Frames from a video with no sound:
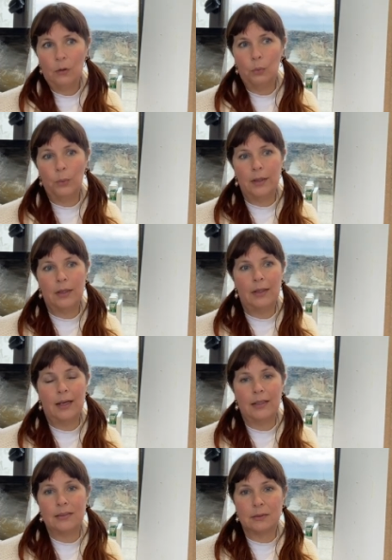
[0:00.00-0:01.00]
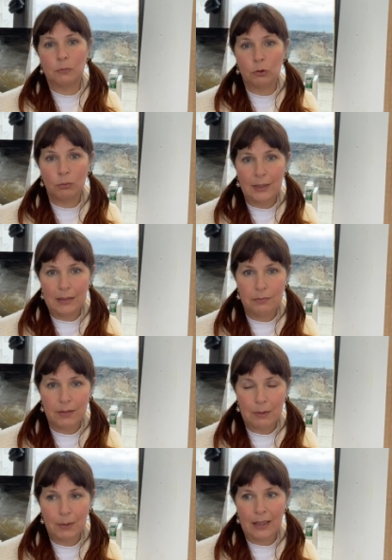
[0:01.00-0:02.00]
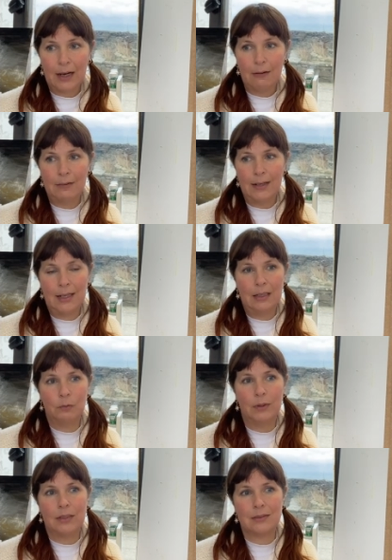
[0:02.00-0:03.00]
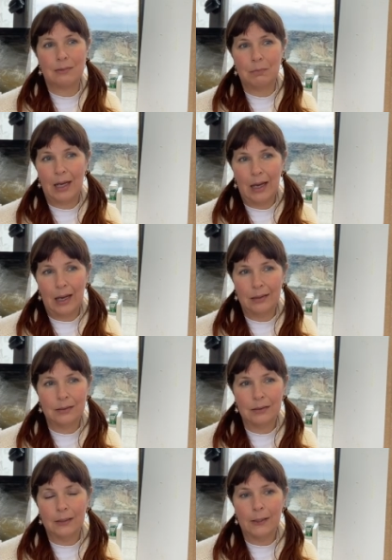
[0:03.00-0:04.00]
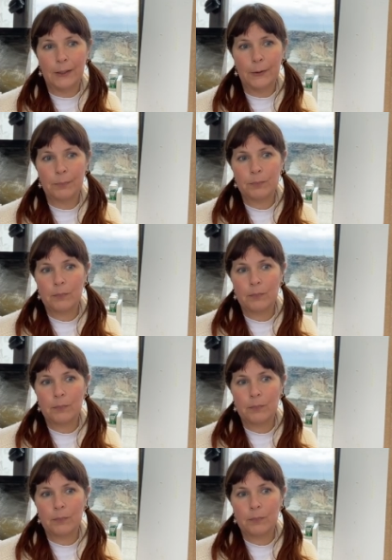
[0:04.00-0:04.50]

whether that is some grief that we're carrying, whether some anger,